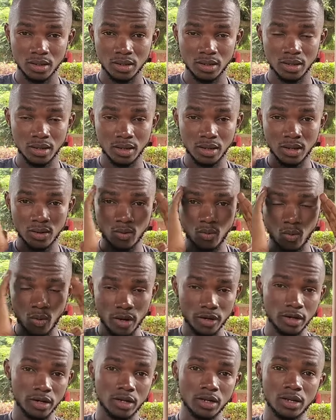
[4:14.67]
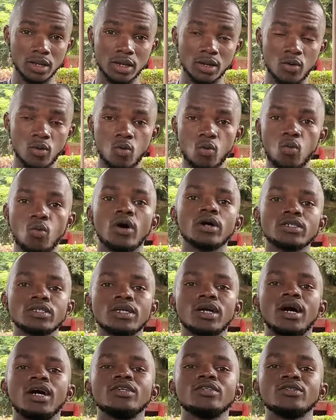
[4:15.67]
They're like wondering, like, what
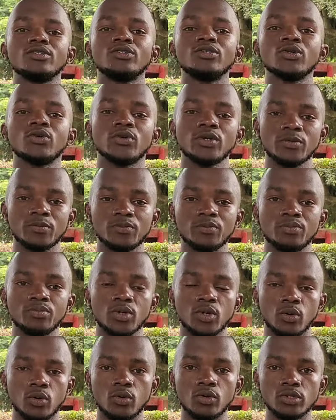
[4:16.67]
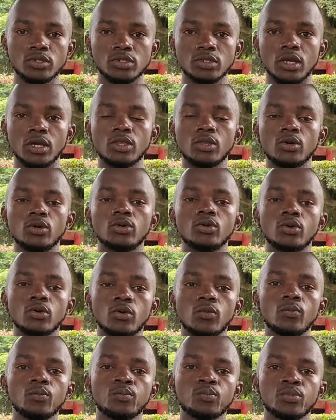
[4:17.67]
are you doing? Because they don't
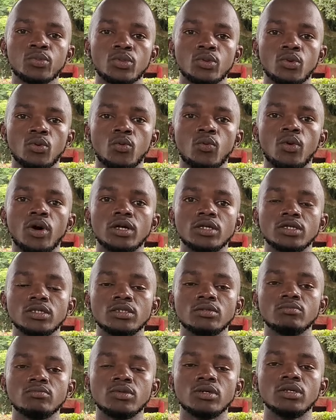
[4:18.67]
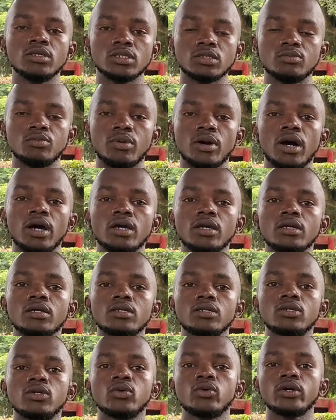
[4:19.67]
know what it means by
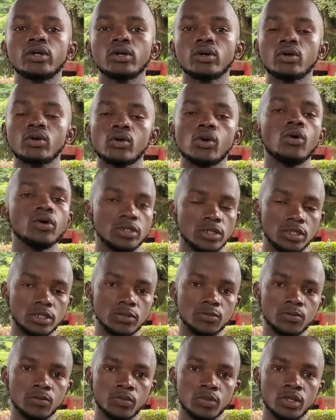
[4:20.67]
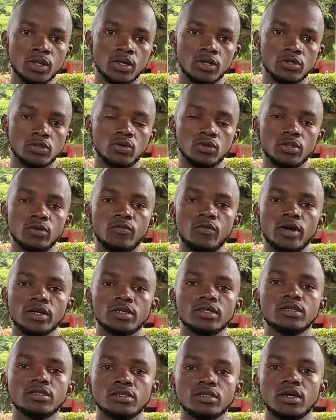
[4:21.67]
doing content. So the
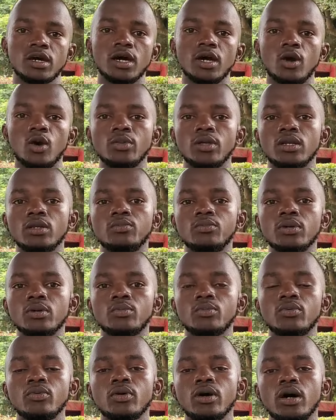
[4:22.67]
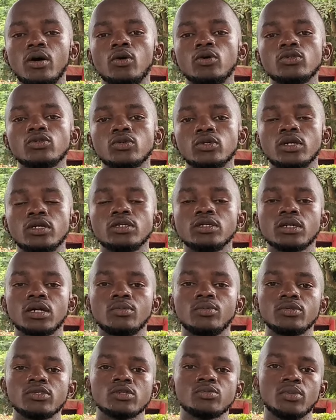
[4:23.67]
fact is, I hope that people are also getting
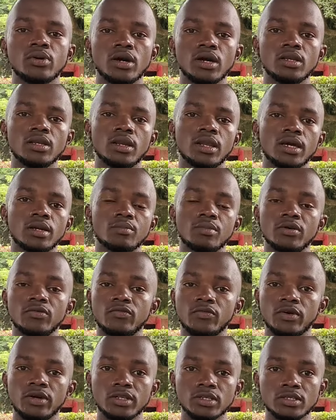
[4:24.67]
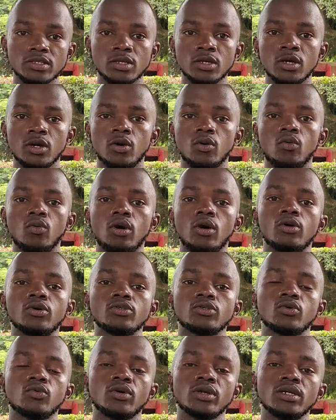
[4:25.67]
up inspired, like my friends who are
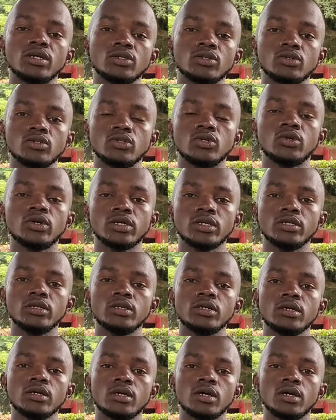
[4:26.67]
also willing to join